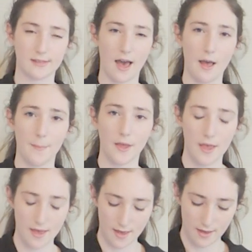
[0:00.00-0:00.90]
that
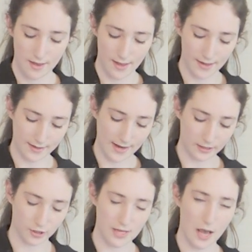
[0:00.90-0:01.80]
it can
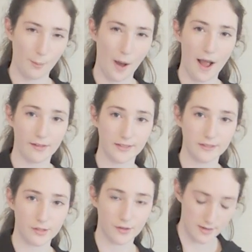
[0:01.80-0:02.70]
actually help
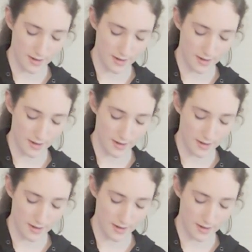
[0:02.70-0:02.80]
highlight certain